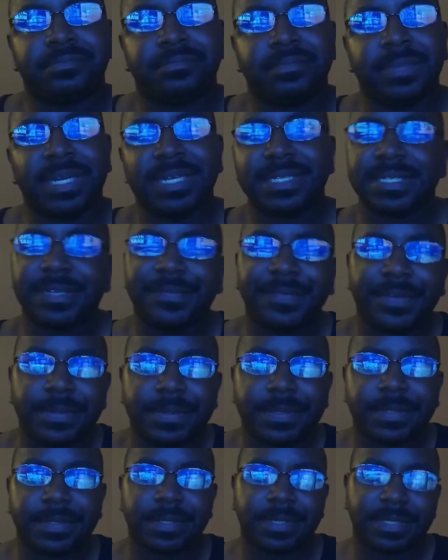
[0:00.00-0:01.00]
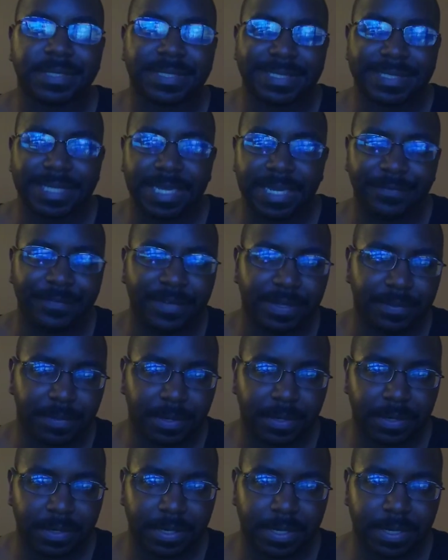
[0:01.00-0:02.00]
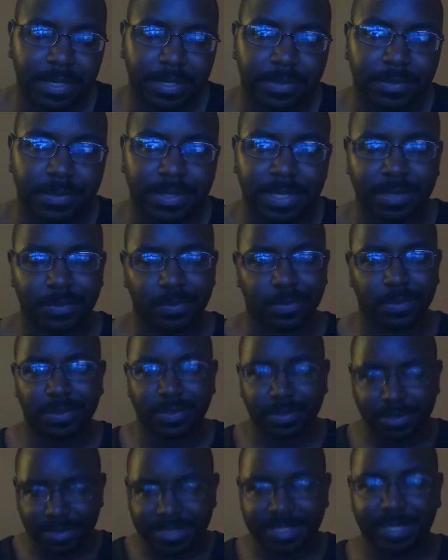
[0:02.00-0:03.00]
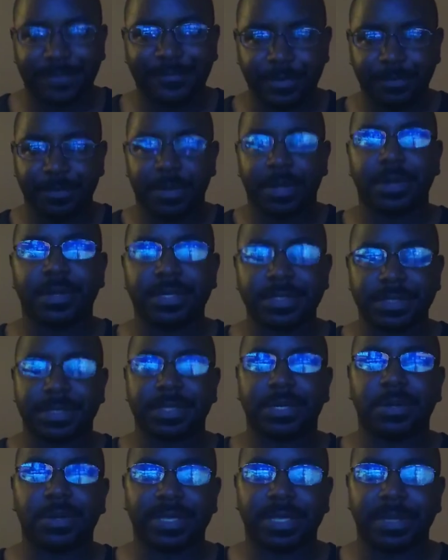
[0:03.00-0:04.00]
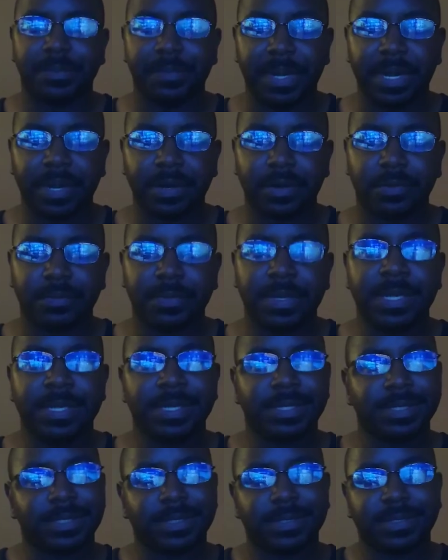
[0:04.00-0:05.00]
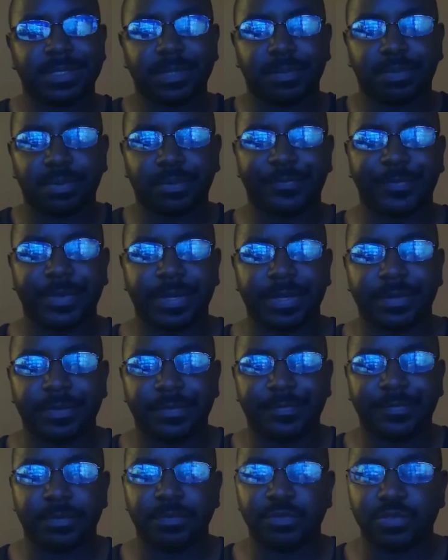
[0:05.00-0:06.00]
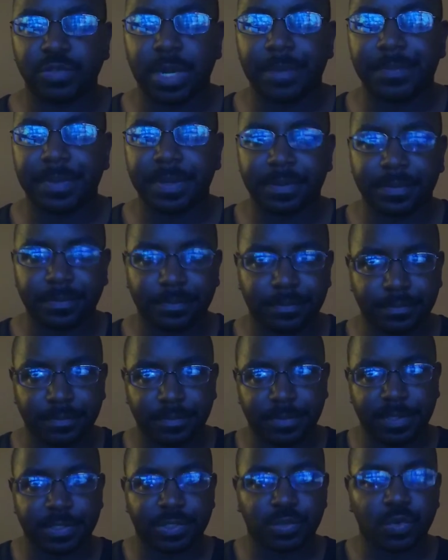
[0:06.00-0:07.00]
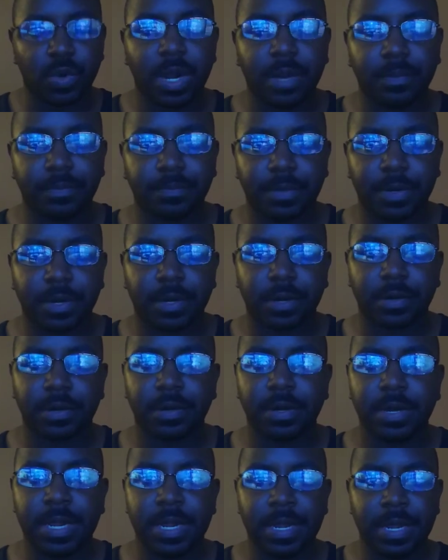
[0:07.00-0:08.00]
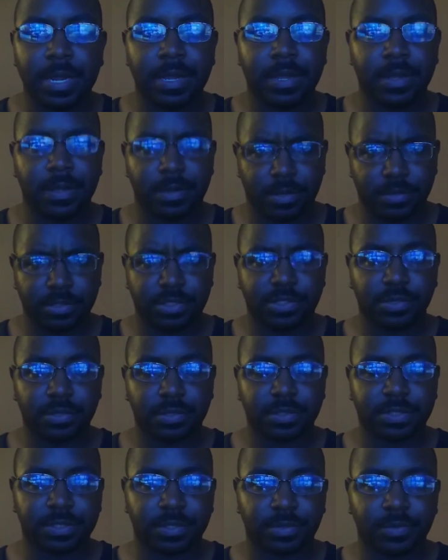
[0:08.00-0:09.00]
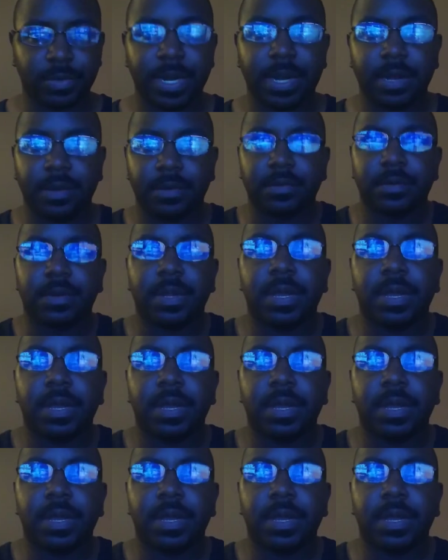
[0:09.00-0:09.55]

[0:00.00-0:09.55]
as if it were a safety bar, kind of like where the safety bars go at the bottom, to prevent you from dropping the squat bar towards the ground.